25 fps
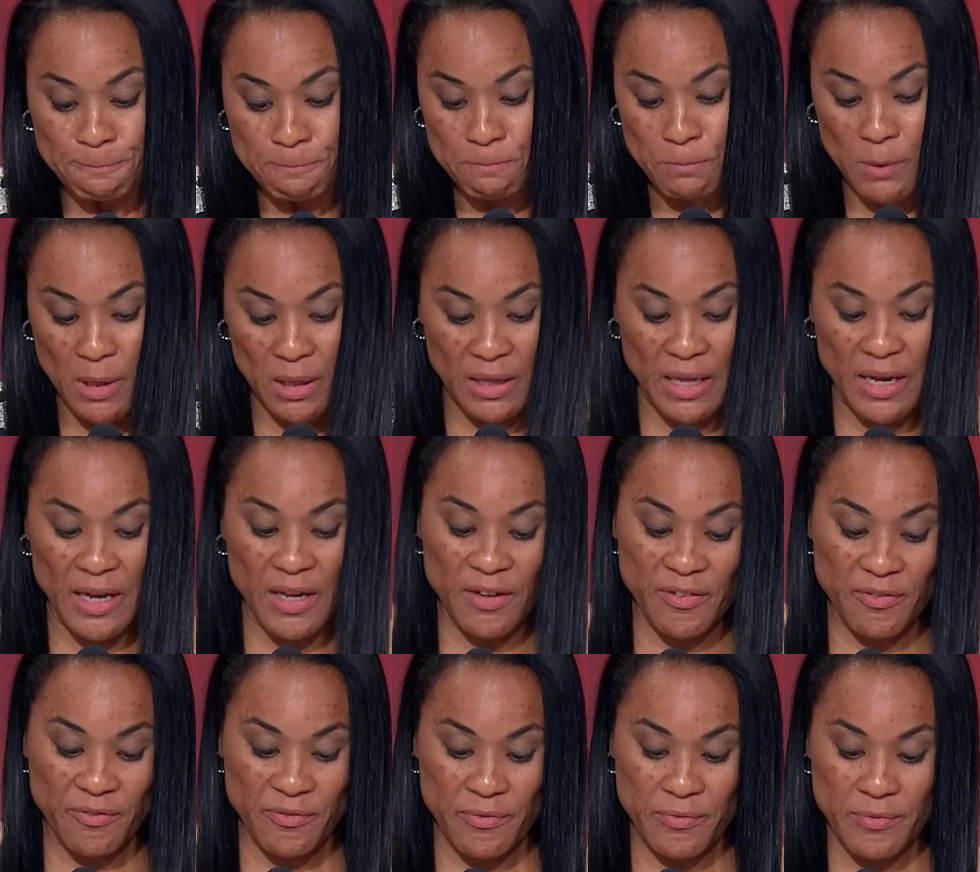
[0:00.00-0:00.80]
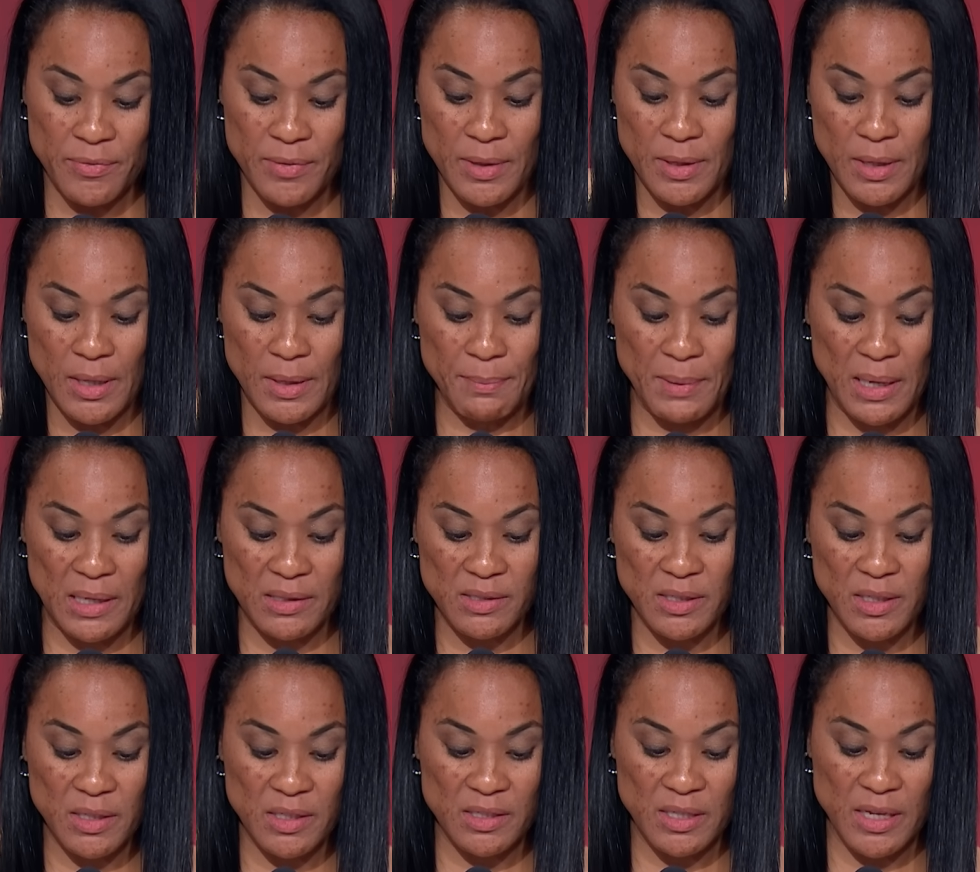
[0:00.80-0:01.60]
My life and my
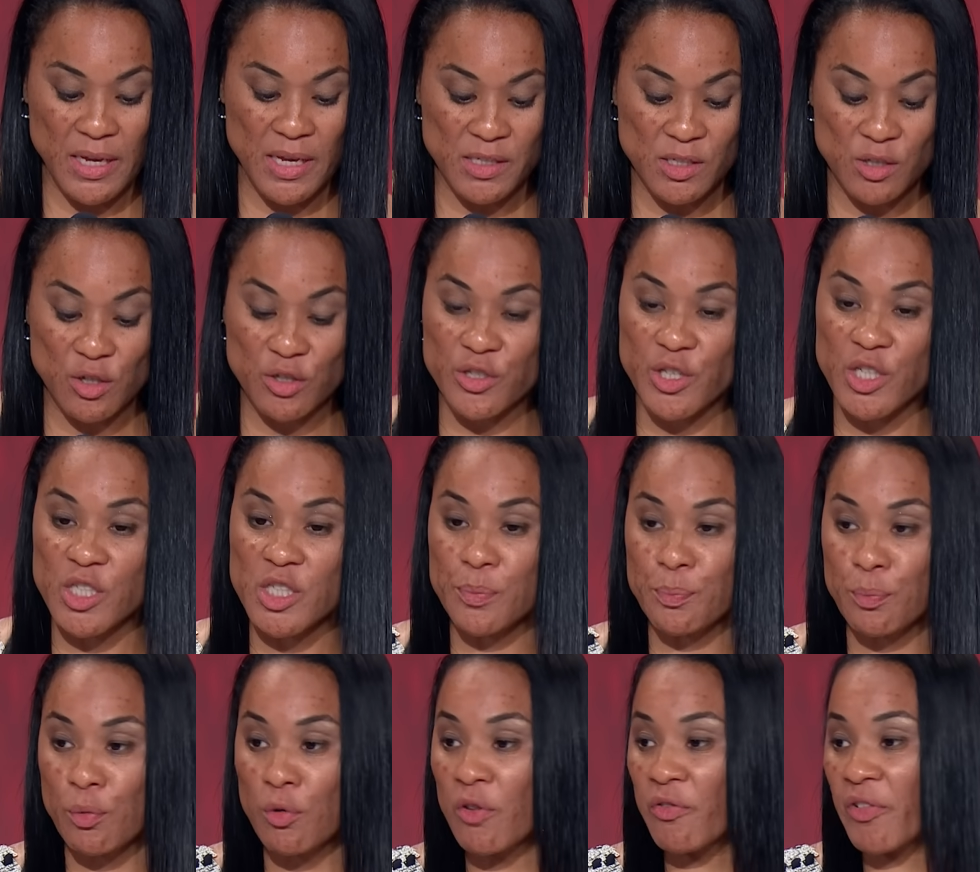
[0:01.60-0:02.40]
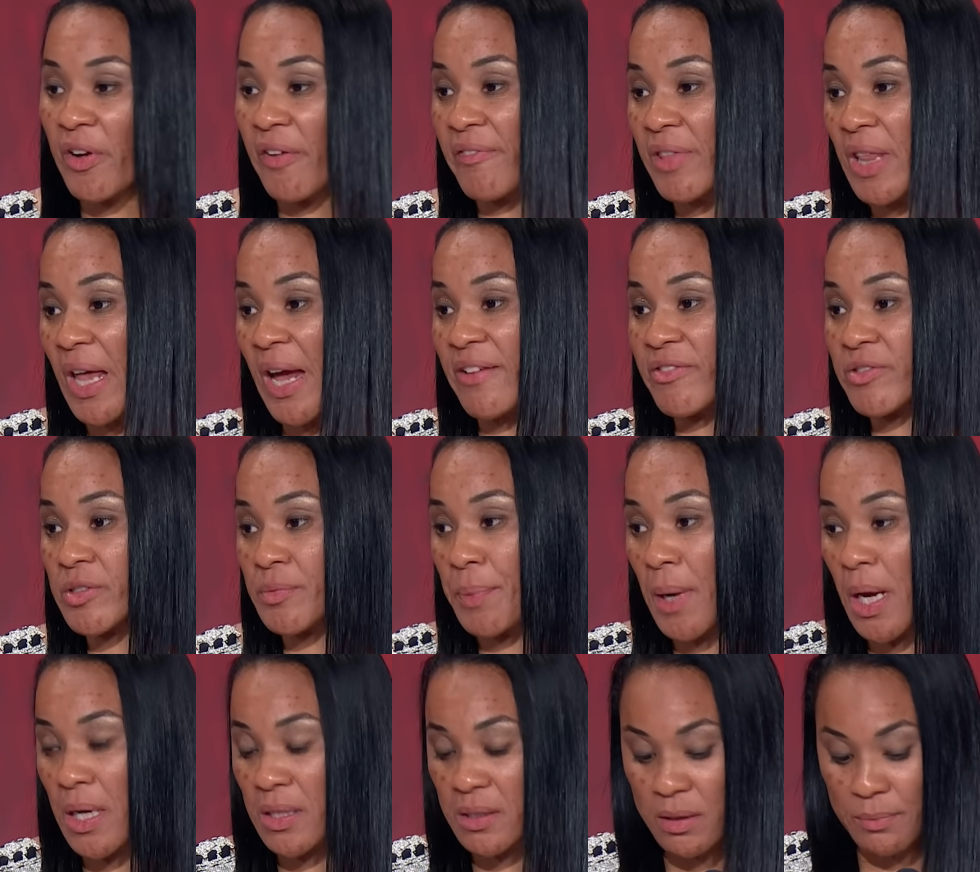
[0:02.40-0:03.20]
success are just proof of life's
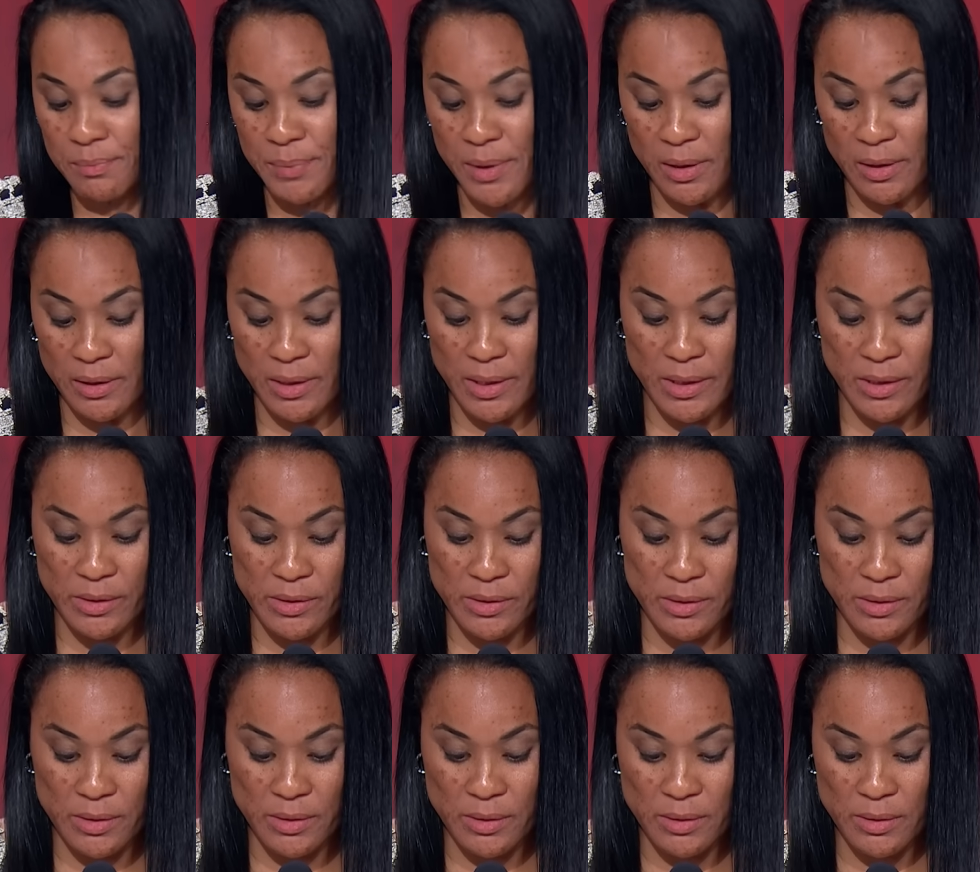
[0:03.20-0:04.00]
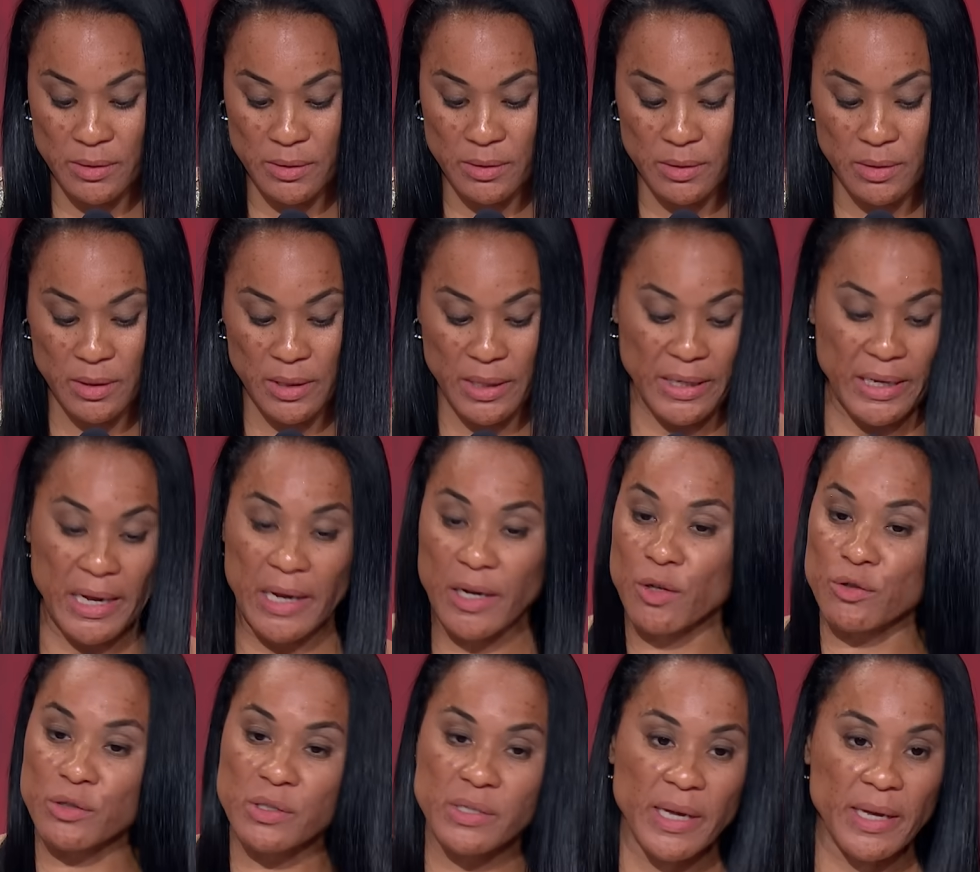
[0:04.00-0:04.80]
possibilities, and I
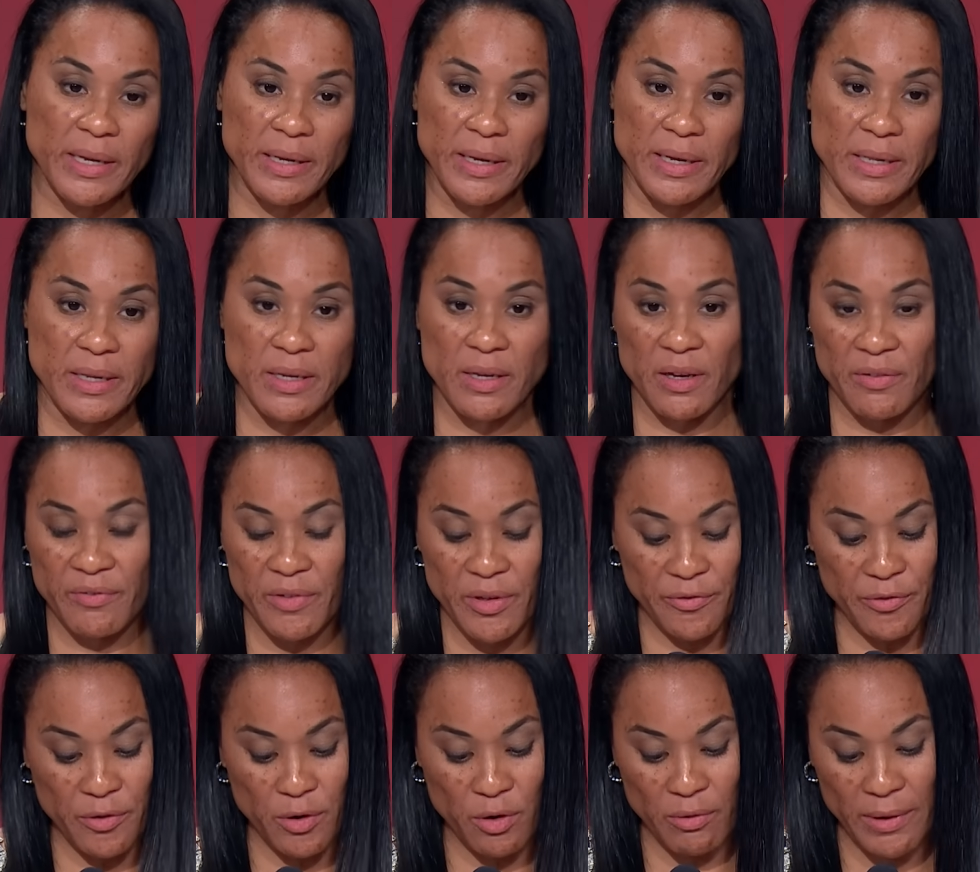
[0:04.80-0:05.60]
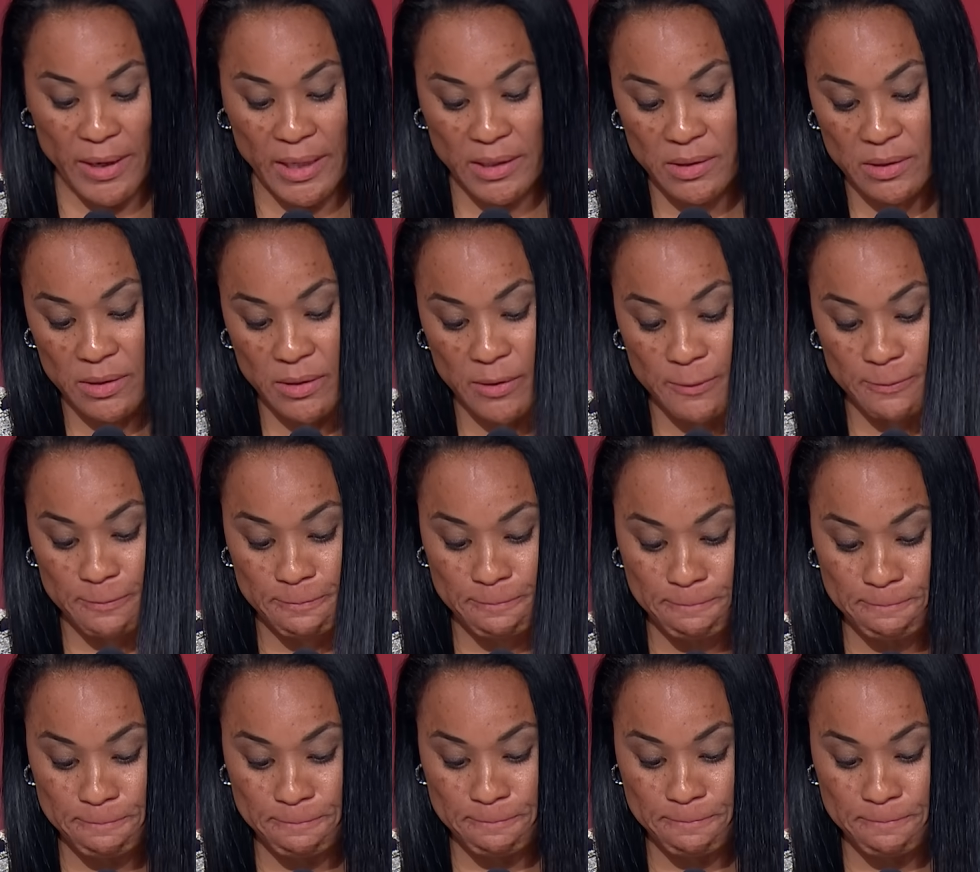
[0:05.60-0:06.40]
don't take any of it for granted.
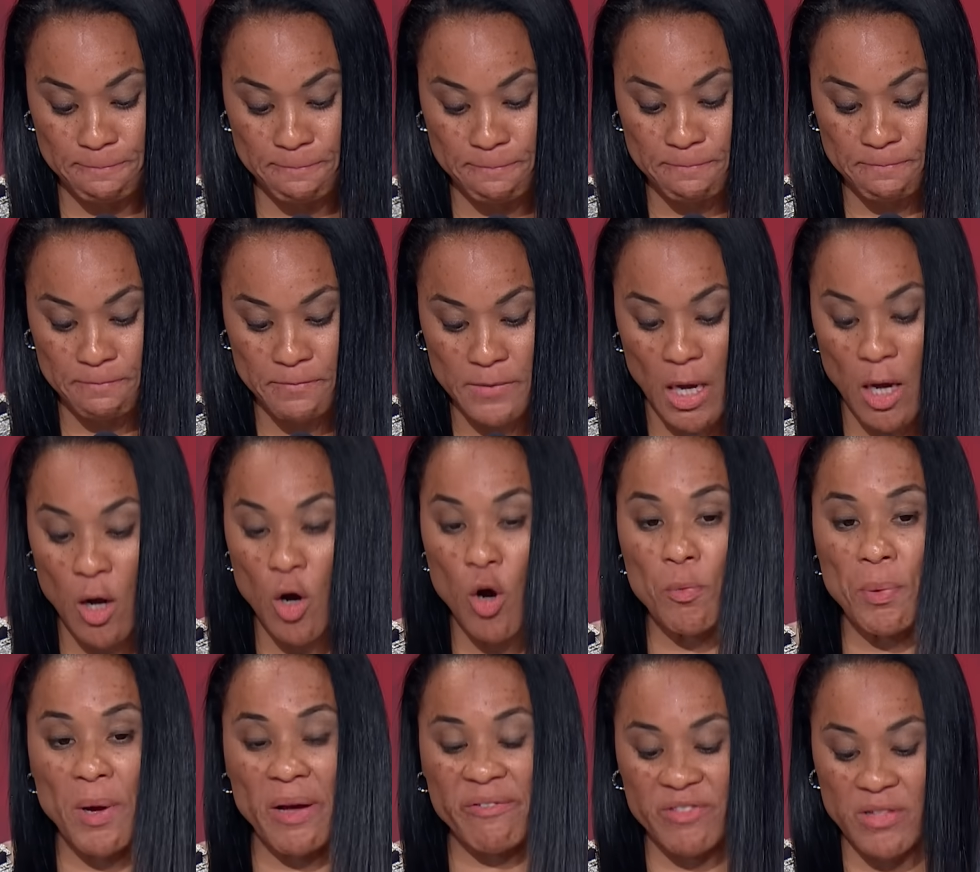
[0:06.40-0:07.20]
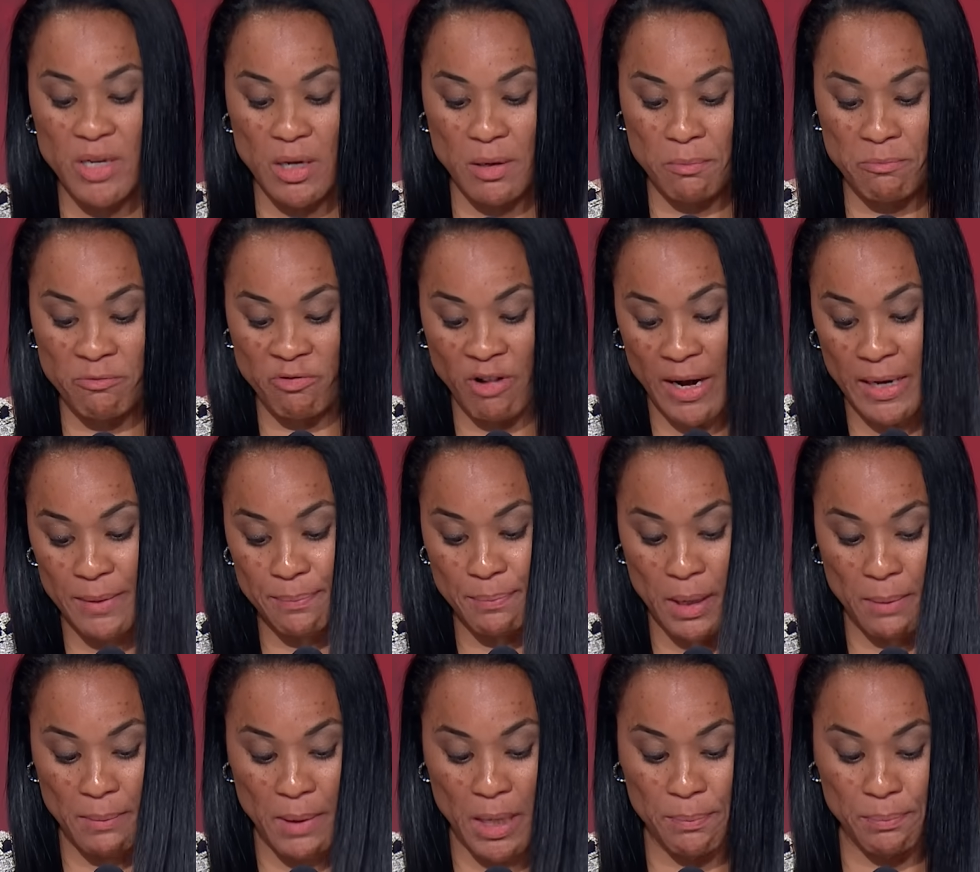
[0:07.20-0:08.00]
I hope I've done right
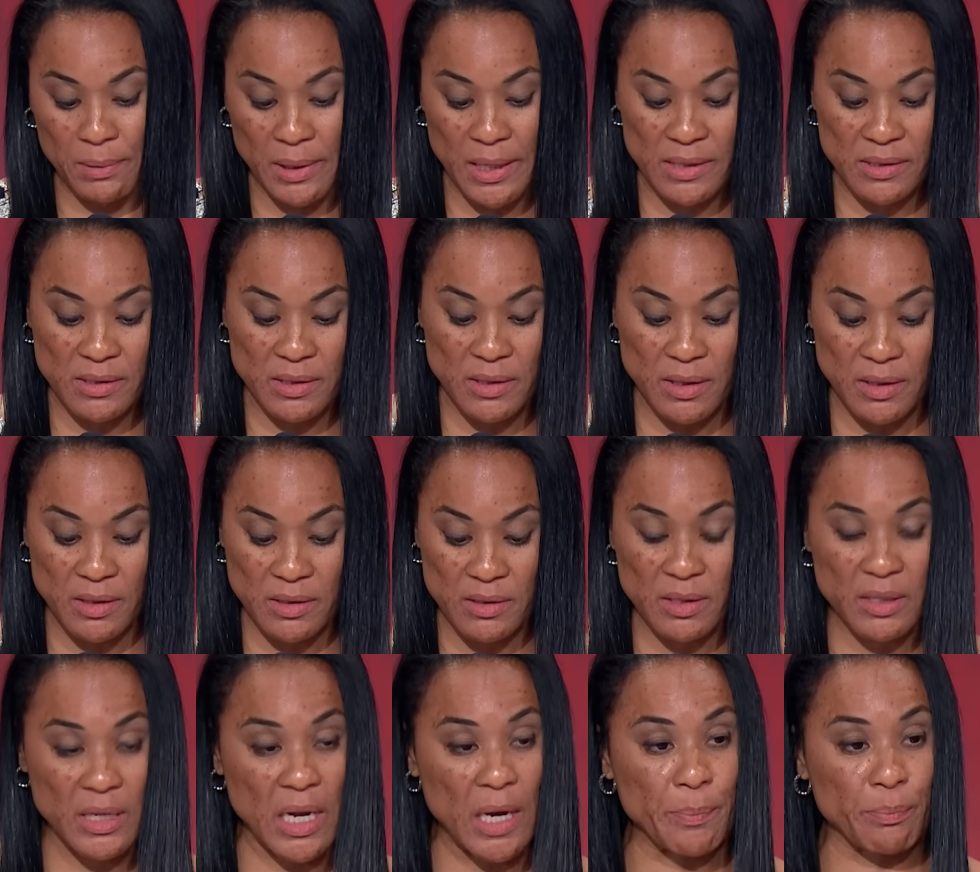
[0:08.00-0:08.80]
by my blessings, and I